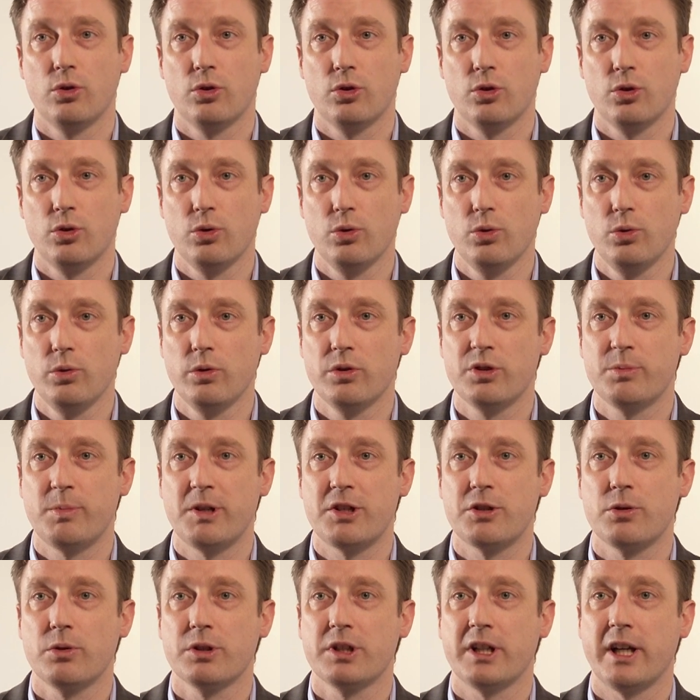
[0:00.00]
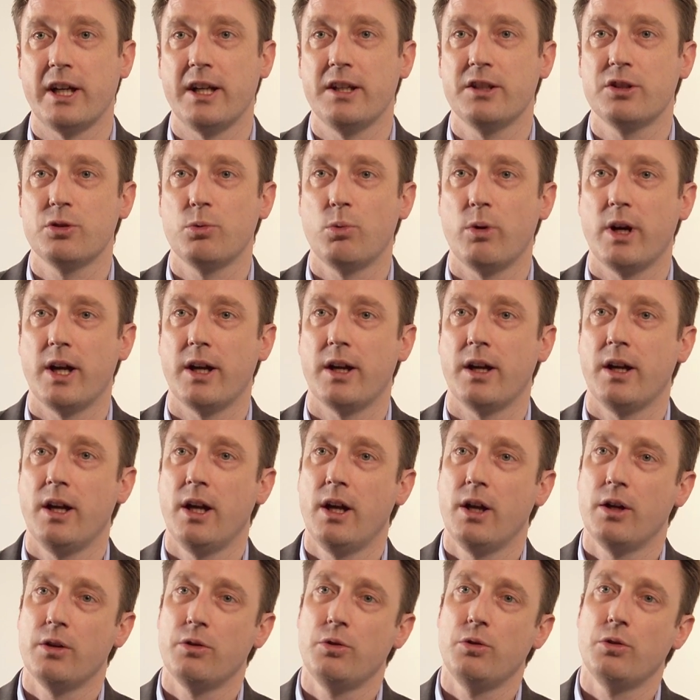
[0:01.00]
to a special case where
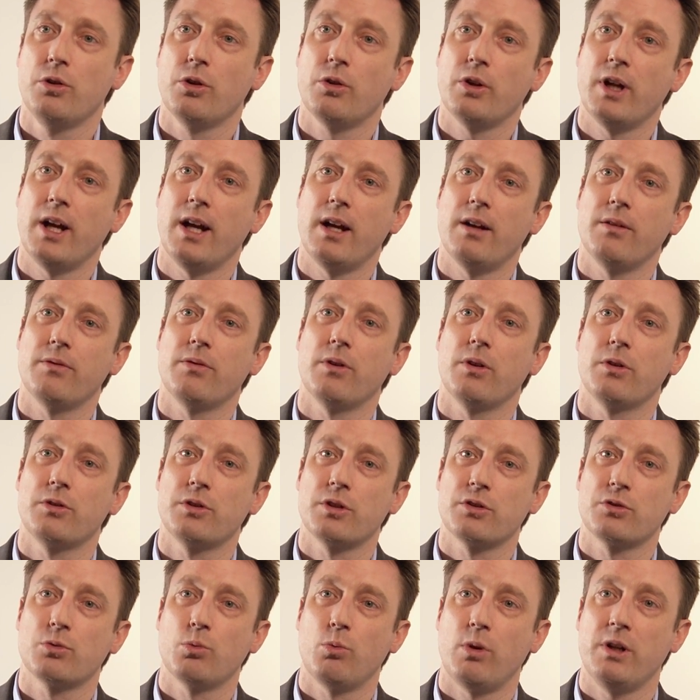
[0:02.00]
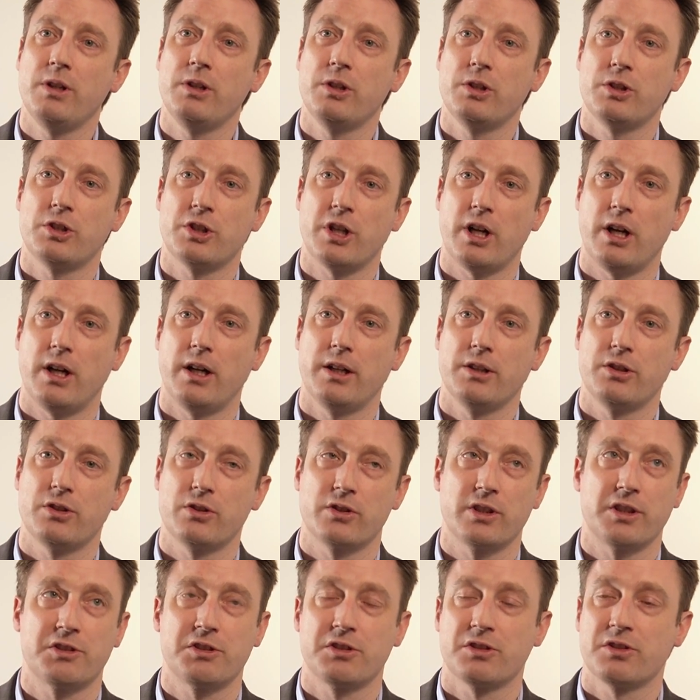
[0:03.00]
you don't have just one
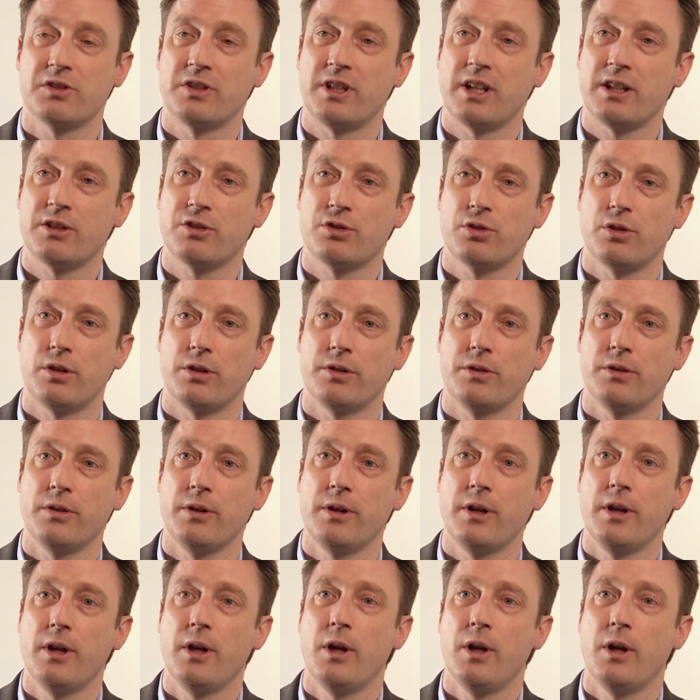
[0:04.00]
charge, such as an electron,